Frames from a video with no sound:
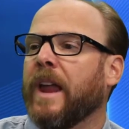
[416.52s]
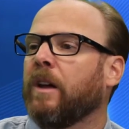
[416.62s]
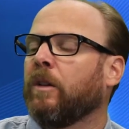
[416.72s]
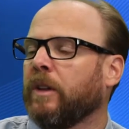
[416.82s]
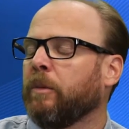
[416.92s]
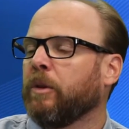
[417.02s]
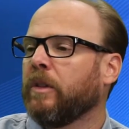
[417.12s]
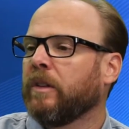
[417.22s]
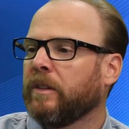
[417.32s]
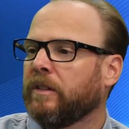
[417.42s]
ALW, the
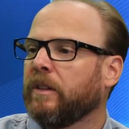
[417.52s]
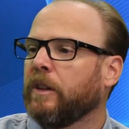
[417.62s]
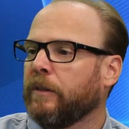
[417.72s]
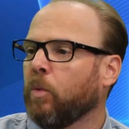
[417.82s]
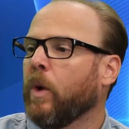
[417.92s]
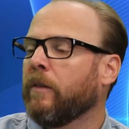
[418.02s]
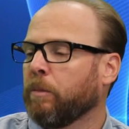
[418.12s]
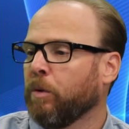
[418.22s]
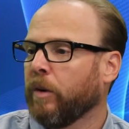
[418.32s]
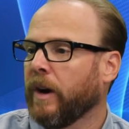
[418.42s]
Assisted Living Waiver
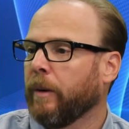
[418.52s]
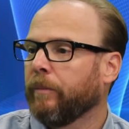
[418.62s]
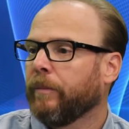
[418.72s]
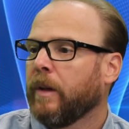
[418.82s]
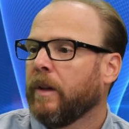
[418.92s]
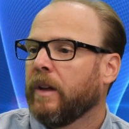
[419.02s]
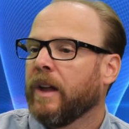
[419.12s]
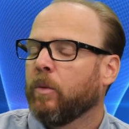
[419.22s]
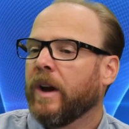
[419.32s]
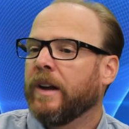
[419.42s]
Program. Uh-huh.
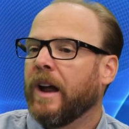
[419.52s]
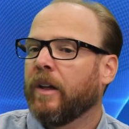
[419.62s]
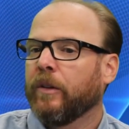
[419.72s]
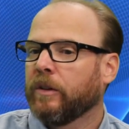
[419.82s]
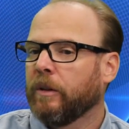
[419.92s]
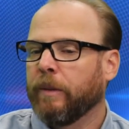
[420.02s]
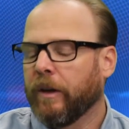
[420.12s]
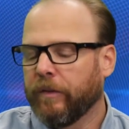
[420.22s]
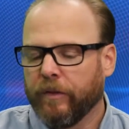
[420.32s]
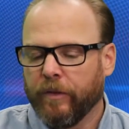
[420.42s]
And right now, there's
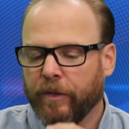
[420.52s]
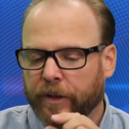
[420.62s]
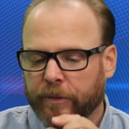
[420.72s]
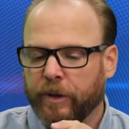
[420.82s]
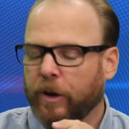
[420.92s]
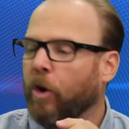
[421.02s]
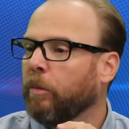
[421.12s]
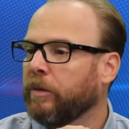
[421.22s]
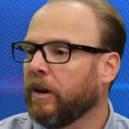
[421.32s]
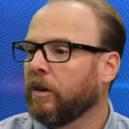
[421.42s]
about this many
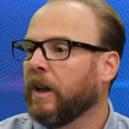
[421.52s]
homes that are